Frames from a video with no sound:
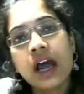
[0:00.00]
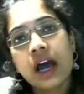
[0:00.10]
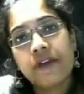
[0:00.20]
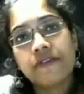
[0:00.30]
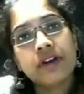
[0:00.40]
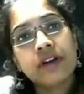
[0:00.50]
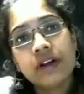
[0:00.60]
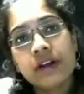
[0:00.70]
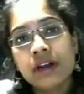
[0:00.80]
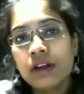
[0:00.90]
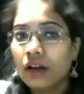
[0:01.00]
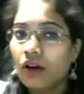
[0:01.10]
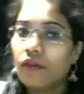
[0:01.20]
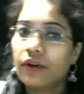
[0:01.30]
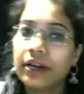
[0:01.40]
after
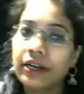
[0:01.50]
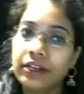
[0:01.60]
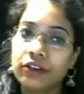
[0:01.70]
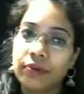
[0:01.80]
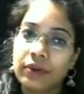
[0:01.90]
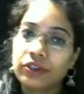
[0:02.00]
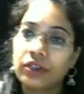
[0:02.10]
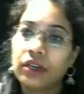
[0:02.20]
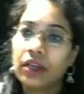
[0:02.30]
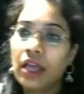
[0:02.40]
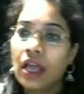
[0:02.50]
overnight incubation.